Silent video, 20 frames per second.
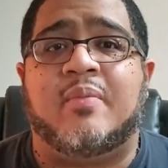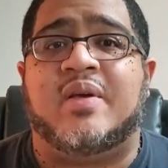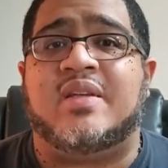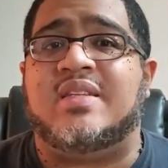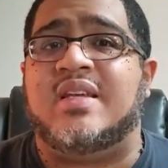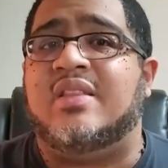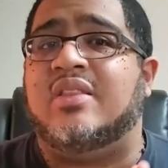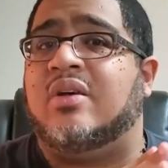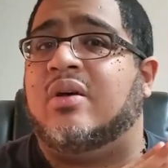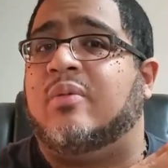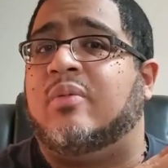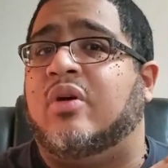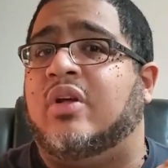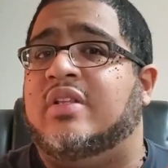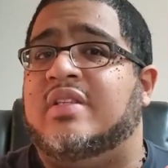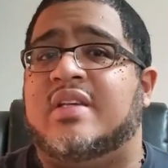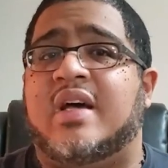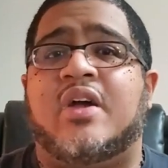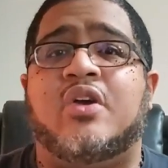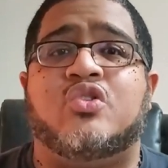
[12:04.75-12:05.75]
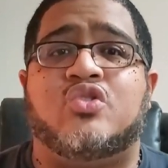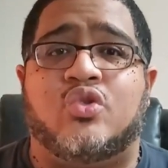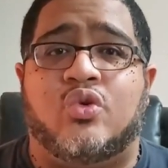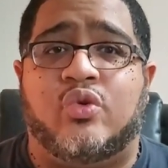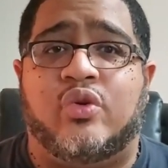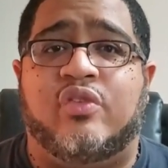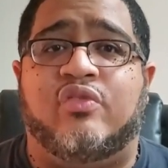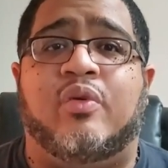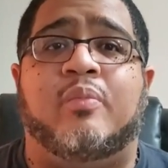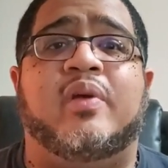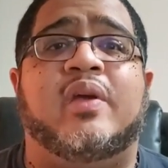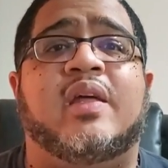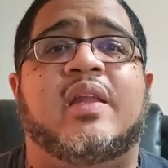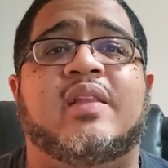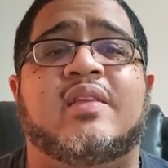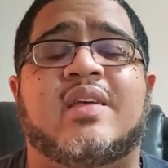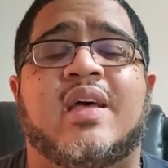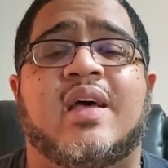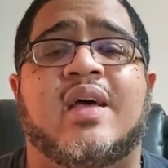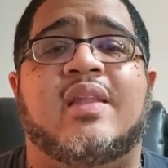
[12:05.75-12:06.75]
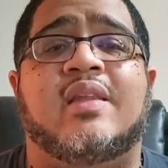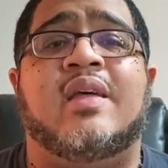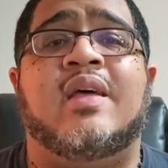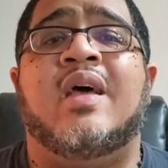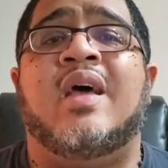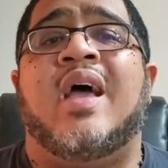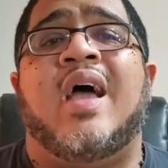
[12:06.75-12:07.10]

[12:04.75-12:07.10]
I seen the entire story from beginning to end.